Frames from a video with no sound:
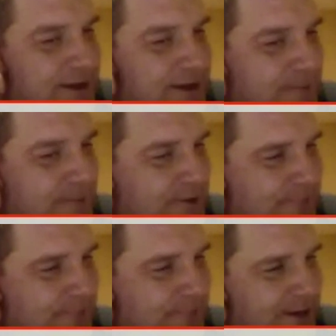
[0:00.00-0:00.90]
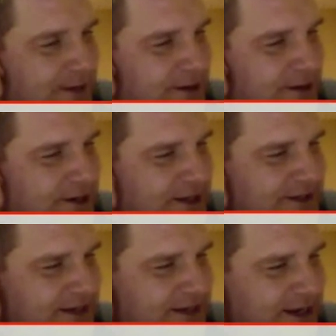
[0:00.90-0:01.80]
to come with Blaine, or are you gonna
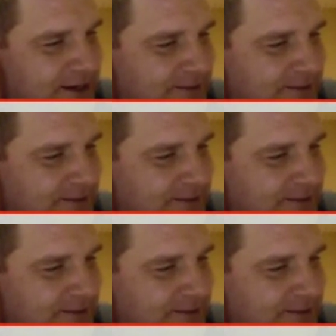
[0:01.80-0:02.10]
stay here?